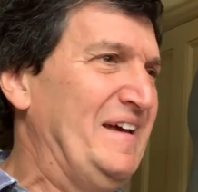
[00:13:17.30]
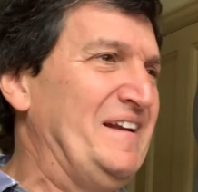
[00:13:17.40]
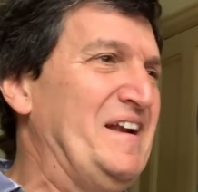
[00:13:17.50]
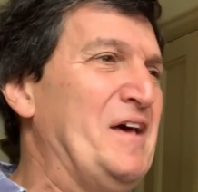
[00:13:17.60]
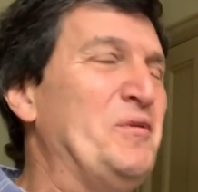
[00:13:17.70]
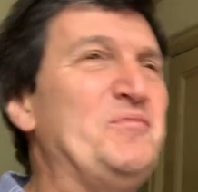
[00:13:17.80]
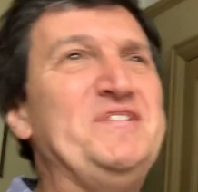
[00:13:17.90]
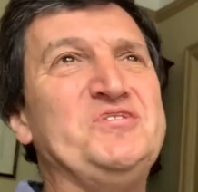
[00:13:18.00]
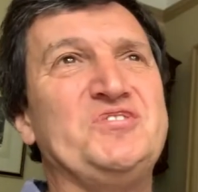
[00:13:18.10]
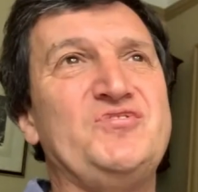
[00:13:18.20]
in Lower
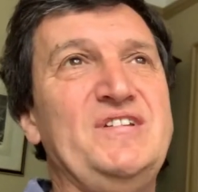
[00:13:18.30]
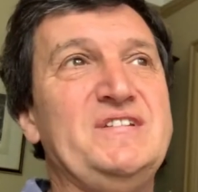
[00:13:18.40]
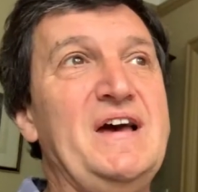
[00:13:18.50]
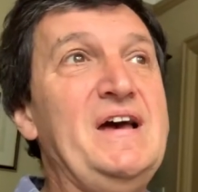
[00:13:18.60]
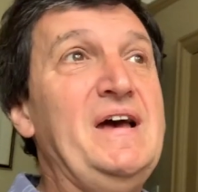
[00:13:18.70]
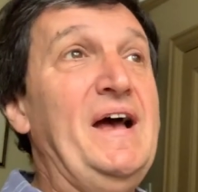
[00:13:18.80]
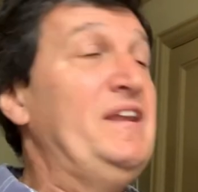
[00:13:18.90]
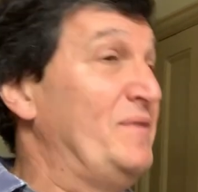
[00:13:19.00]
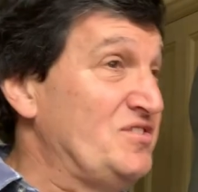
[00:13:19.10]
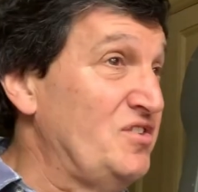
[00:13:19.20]
Regent Street.
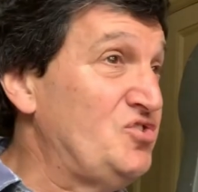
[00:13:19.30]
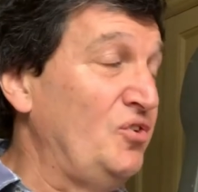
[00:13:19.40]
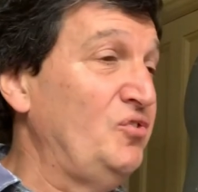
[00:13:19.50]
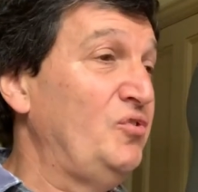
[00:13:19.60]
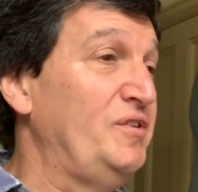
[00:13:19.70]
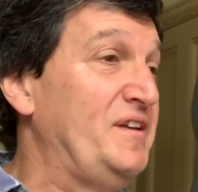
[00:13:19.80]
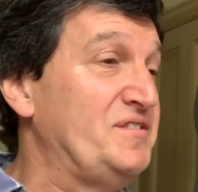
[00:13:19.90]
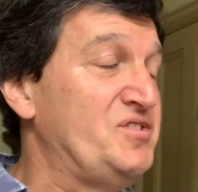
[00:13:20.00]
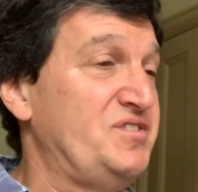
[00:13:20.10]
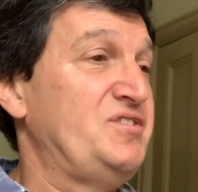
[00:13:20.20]
Anyway, so John Lloyd
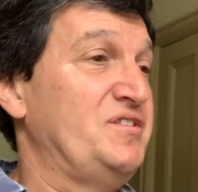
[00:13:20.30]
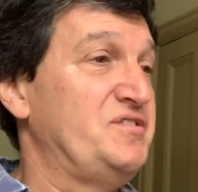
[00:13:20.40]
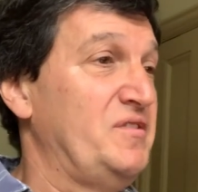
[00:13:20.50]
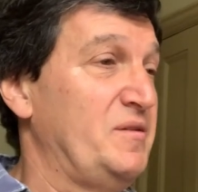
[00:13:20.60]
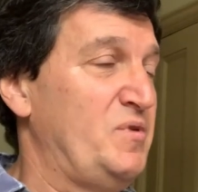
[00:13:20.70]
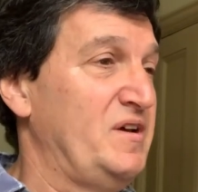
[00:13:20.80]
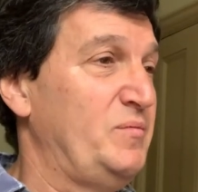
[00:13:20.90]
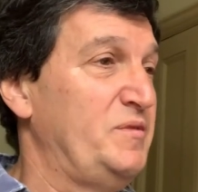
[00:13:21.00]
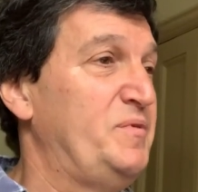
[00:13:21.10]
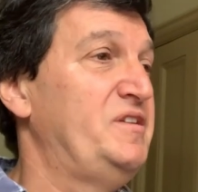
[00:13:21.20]
had just started doing a programme
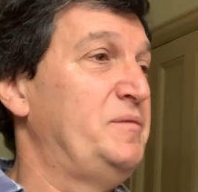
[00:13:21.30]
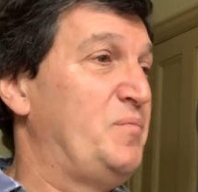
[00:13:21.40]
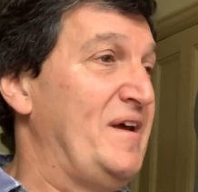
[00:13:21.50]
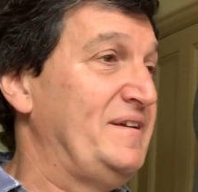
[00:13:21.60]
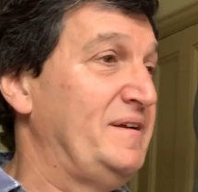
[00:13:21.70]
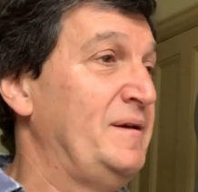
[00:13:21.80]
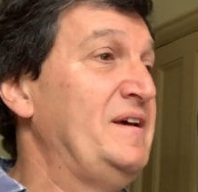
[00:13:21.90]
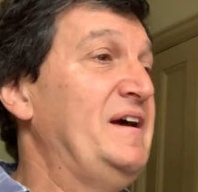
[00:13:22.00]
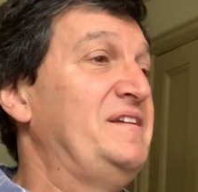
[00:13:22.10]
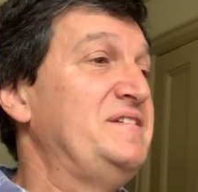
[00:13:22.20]
with Bernard Braden,
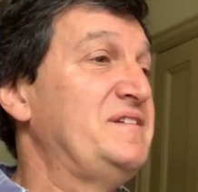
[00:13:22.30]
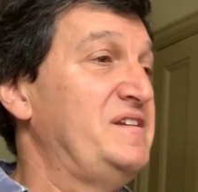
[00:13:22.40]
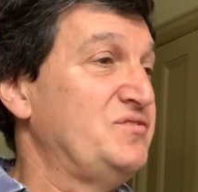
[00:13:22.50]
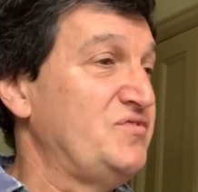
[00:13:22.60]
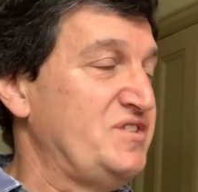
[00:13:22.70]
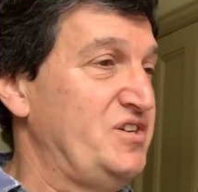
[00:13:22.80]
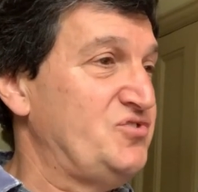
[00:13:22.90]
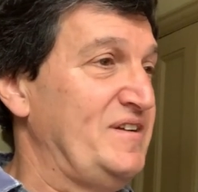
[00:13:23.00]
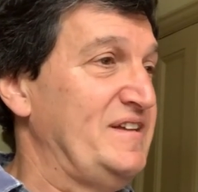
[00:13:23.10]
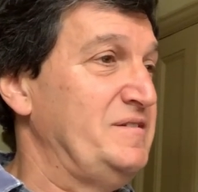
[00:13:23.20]
and he said his research
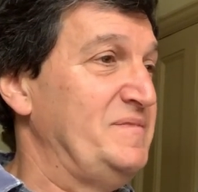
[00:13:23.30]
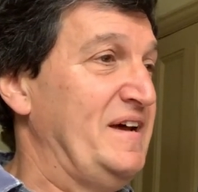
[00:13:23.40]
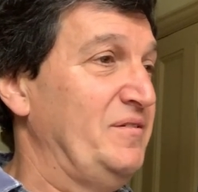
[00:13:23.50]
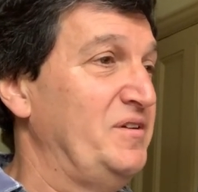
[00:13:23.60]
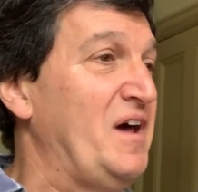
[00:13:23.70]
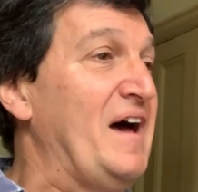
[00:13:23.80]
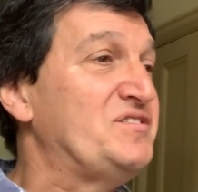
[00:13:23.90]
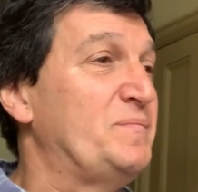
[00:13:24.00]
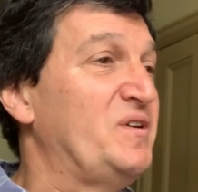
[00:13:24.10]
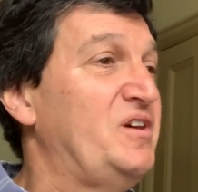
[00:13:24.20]
had let him down. And
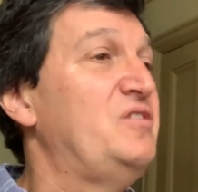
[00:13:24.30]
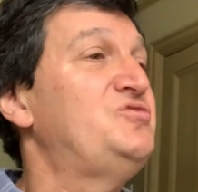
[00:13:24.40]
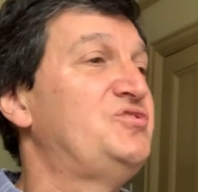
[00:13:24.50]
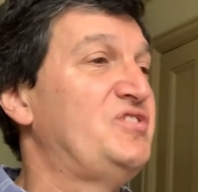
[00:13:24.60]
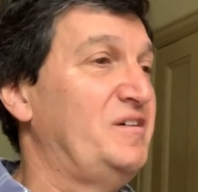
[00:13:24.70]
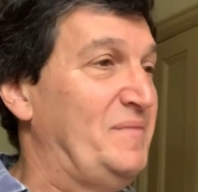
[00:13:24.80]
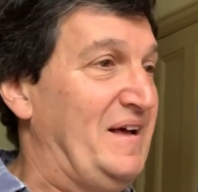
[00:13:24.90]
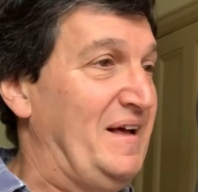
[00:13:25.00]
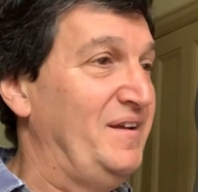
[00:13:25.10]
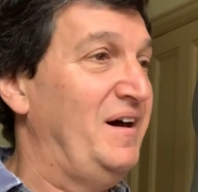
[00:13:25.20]
as a precocious young
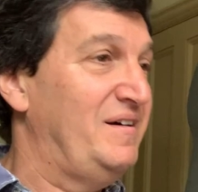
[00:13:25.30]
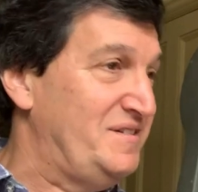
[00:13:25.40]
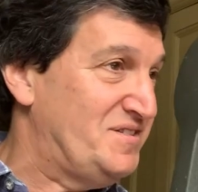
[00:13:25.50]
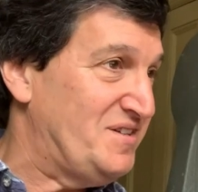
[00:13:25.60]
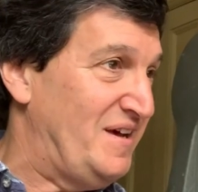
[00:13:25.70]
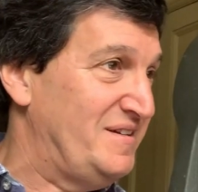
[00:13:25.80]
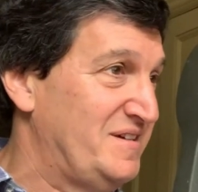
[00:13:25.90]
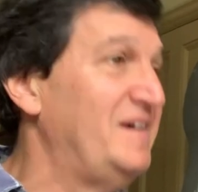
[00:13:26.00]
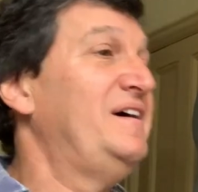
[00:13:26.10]
man, I said,